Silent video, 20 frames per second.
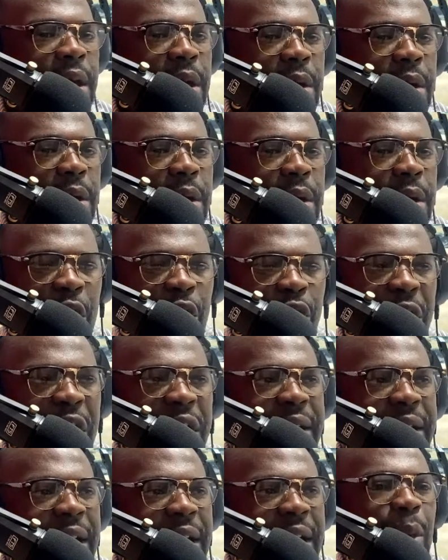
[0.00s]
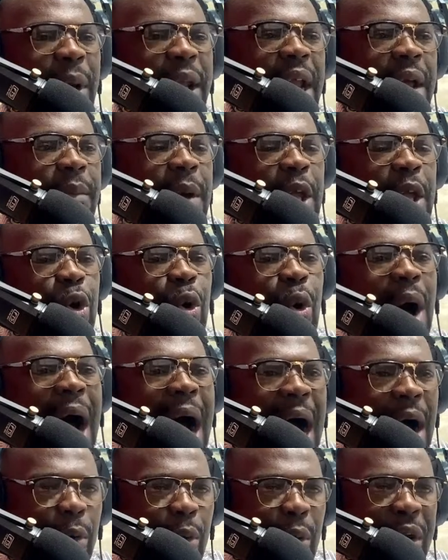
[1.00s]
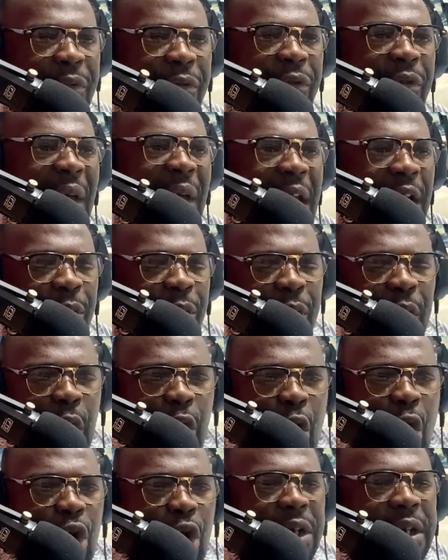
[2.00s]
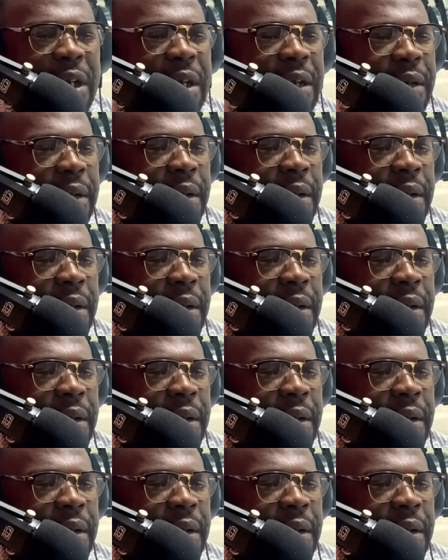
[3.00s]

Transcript: Be greeted wherever you are. We thank the Lord